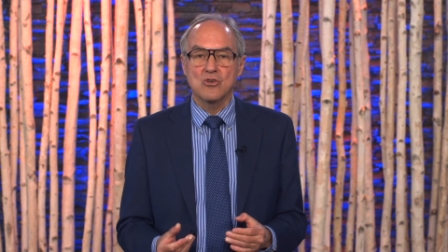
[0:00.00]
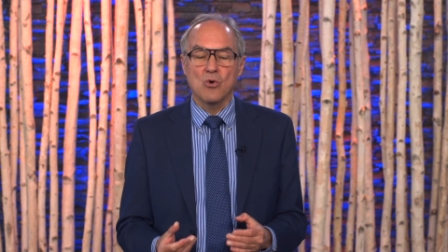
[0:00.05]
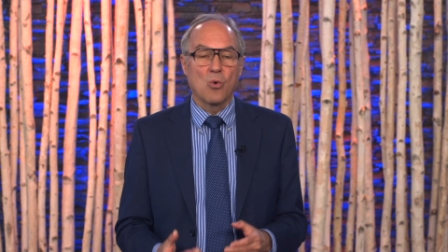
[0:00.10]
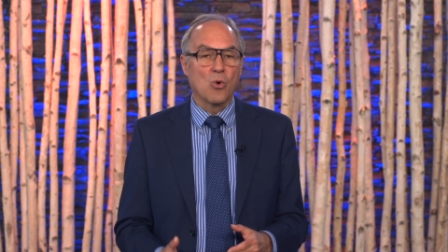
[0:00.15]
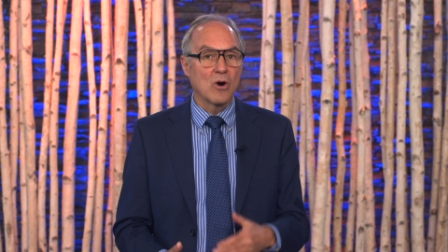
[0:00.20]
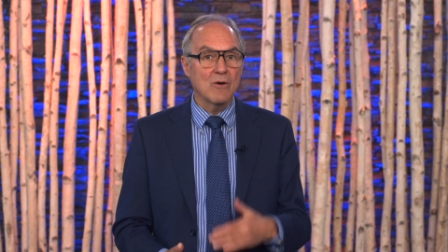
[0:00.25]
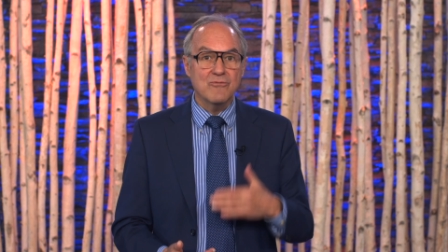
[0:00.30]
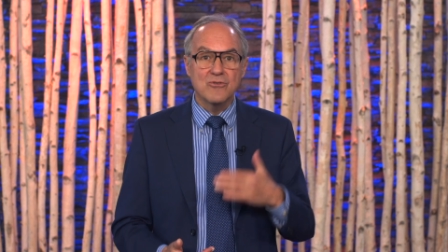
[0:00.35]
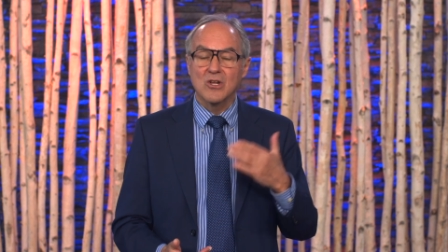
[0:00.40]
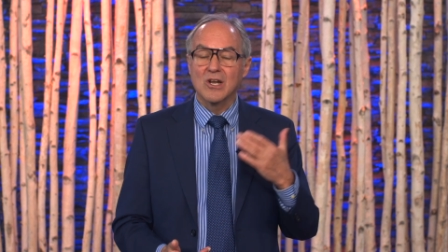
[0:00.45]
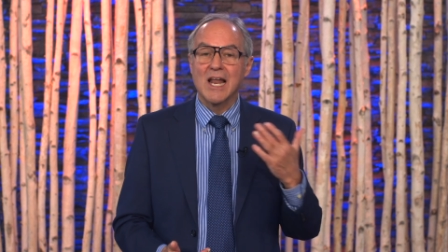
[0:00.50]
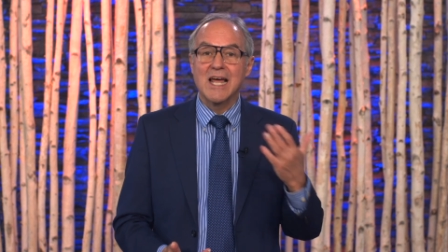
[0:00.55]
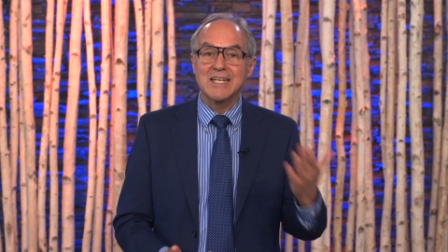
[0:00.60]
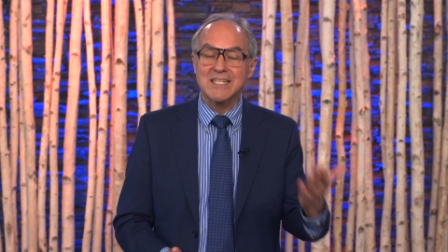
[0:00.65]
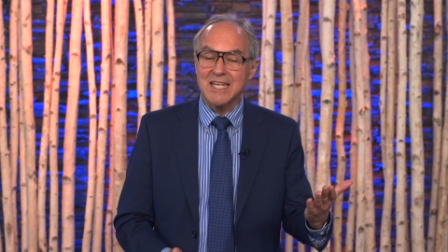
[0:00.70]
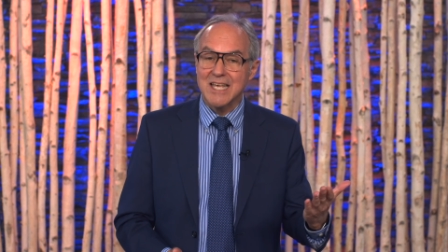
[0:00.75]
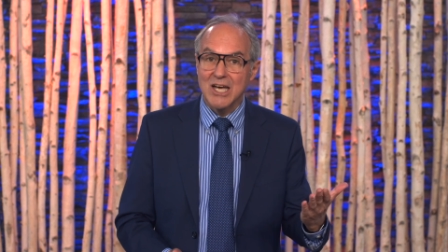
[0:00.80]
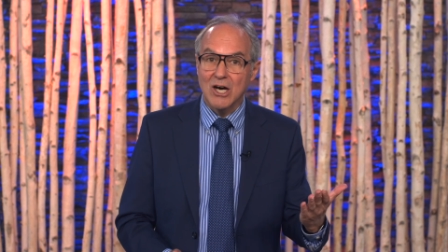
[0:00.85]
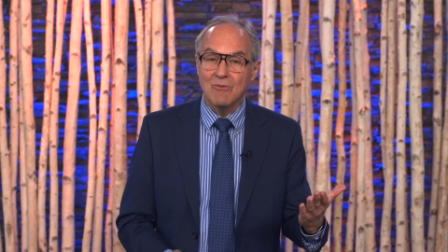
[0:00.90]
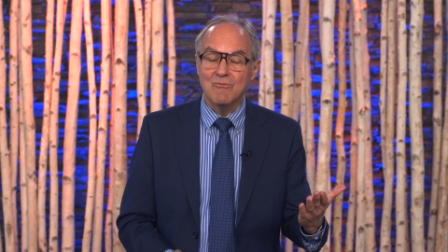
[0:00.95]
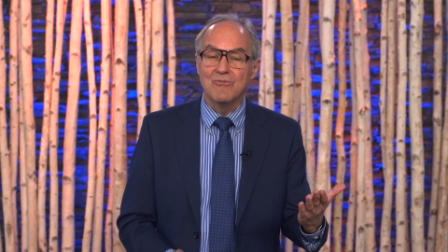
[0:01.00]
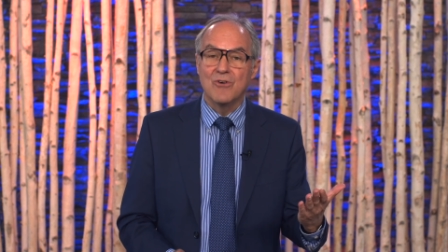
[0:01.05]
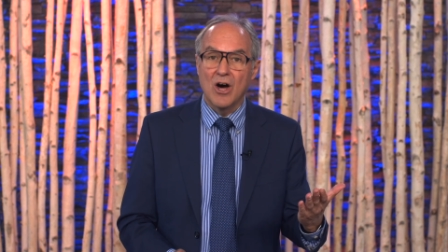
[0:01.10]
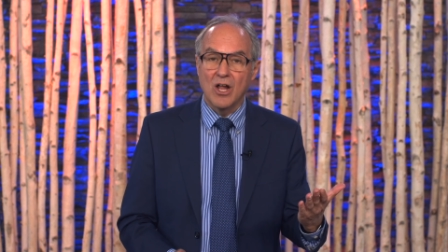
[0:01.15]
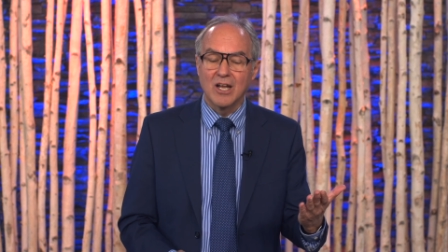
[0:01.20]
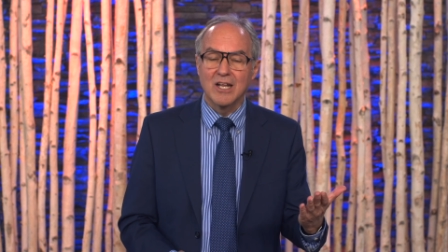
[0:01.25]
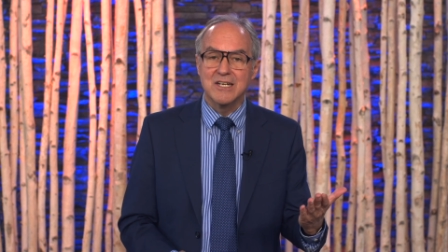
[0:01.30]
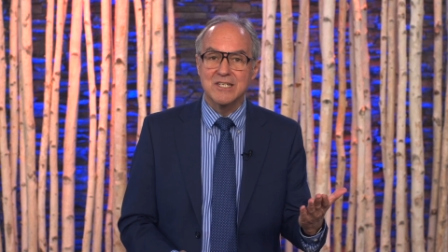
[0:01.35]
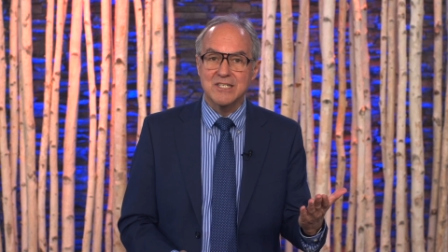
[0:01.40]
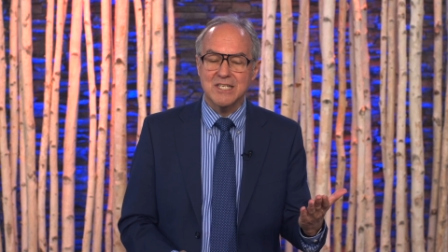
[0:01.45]
or if you'd like to help
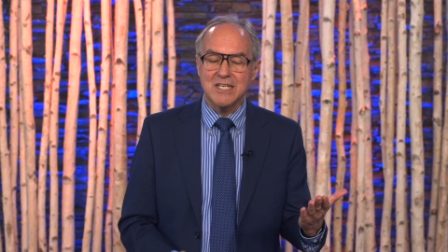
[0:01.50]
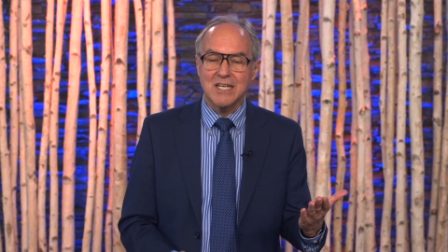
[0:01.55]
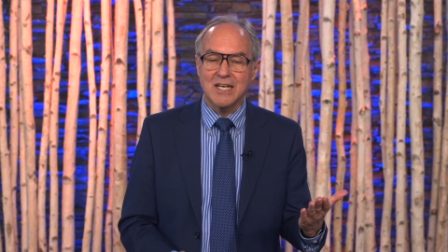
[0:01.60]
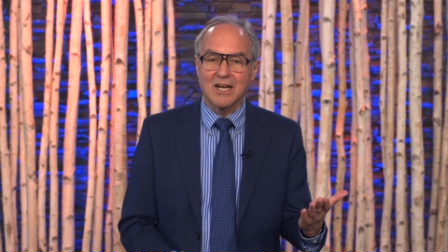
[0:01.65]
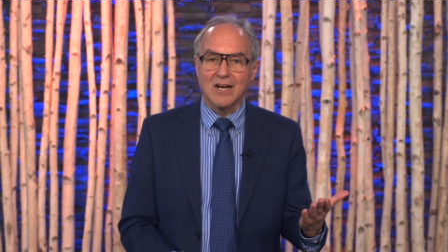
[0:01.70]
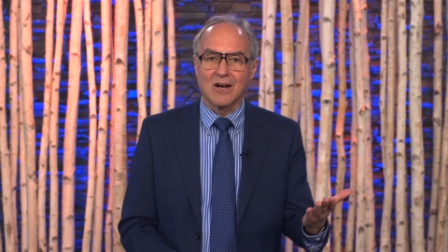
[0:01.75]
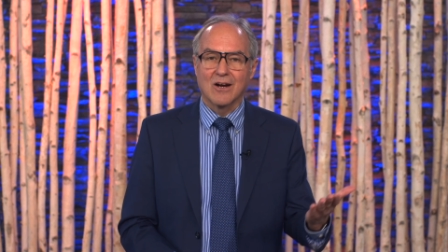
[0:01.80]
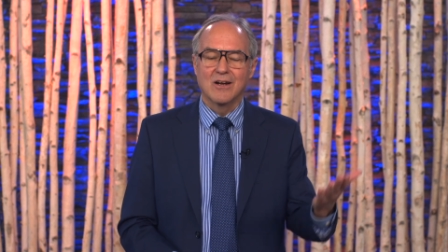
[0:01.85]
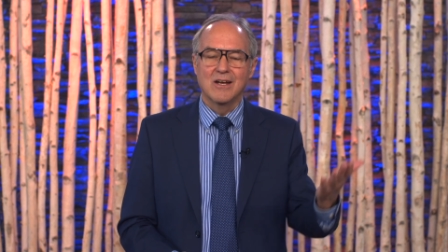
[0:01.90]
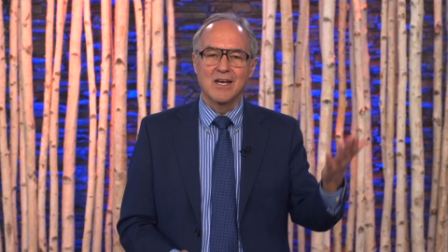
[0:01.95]
volunteer